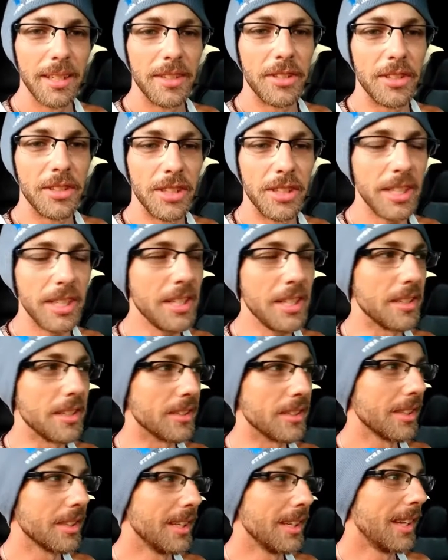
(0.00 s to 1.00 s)

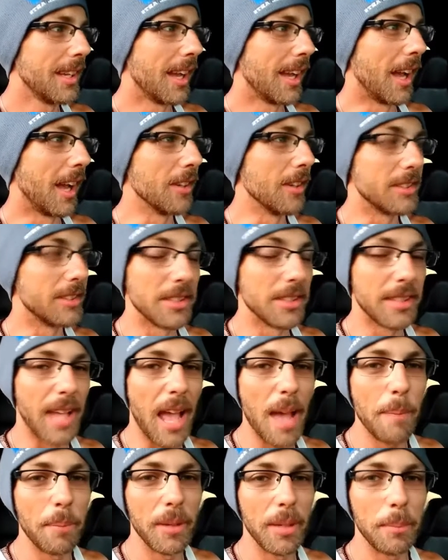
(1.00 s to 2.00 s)
Jeez. I was just
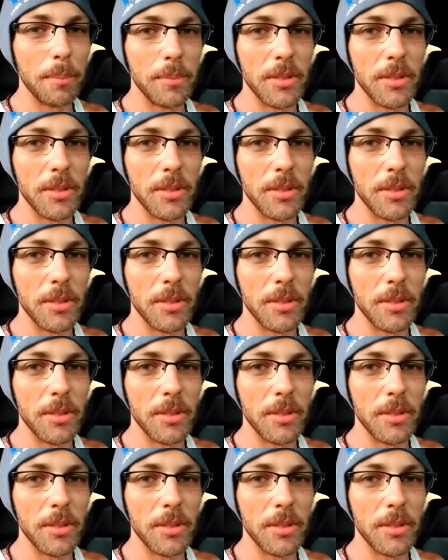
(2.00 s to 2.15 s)
happened to